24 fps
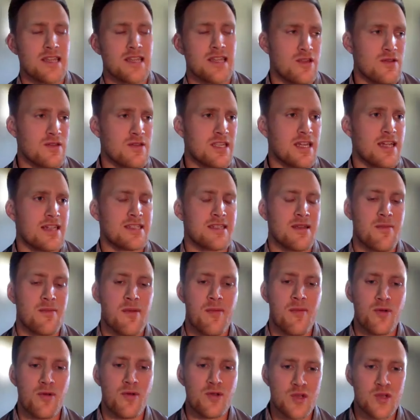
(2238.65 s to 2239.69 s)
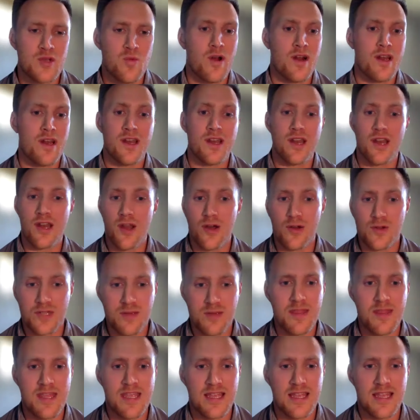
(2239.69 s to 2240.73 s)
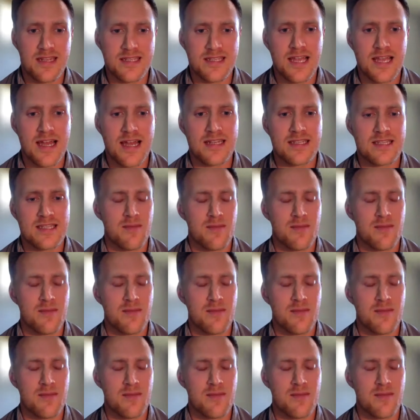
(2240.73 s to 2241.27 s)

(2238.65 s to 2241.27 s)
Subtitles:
like you said, some people just wanted to know some of the insights.